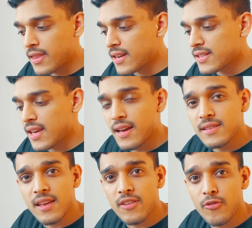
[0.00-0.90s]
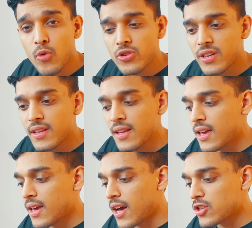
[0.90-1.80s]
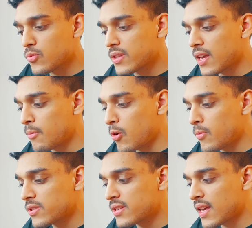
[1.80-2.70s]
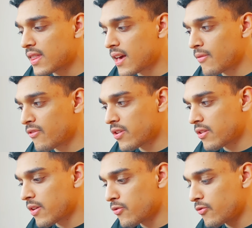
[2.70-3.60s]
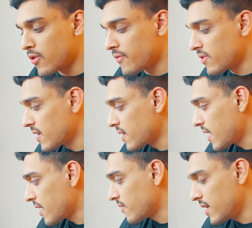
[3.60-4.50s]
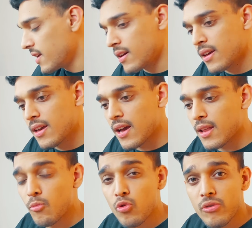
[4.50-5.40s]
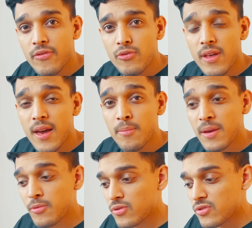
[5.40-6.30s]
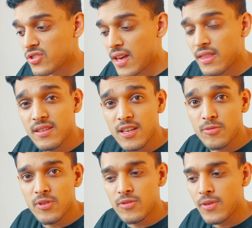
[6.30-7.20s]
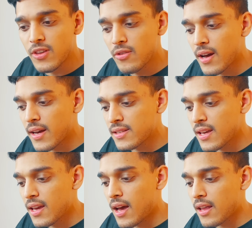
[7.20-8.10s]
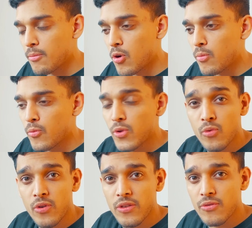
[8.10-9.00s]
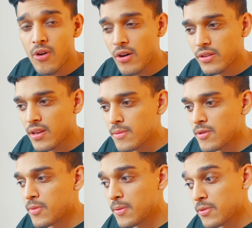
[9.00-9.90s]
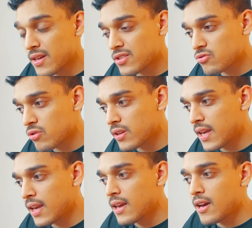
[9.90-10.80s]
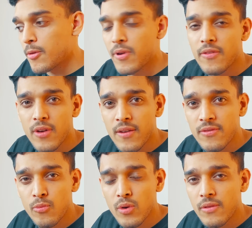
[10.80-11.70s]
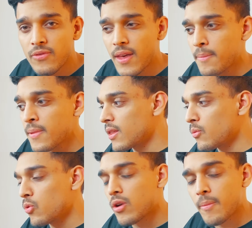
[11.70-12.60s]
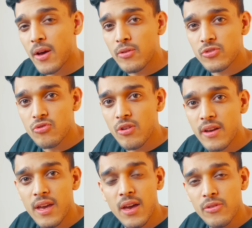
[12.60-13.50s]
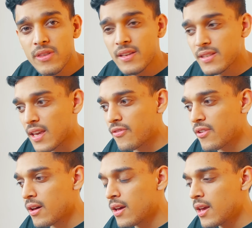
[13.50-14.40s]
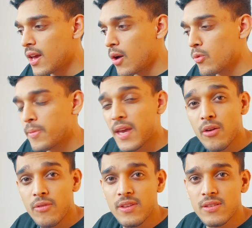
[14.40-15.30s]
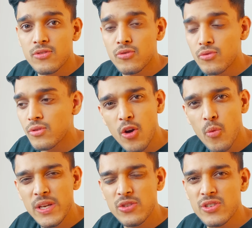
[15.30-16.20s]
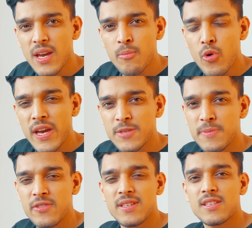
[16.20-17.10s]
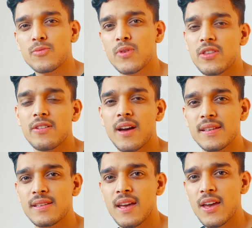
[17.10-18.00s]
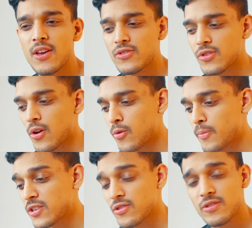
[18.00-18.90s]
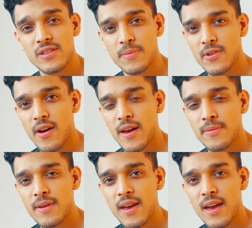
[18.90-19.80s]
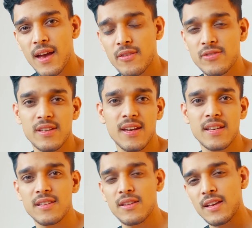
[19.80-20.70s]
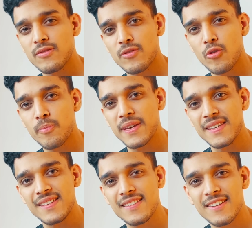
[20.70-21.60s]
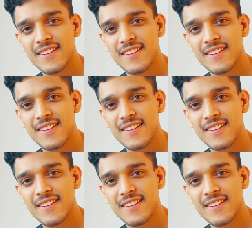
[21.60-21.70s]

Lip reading: that is it, guys. Thank you for watching. I just want to take a moment to say that I'm very grateful for everything that I have here, and I'm more grateful that I'm able to share this experience with you guys. At the moment, we're all going through hard times. There are people that are struggling. I pray for every one of them that we all come out stronger, healthier, safer, and we'll be out of this soon. Can't wait to share more experiences with you guys. So make sure to subscribe, and I'll see you guys in the next video. Peace.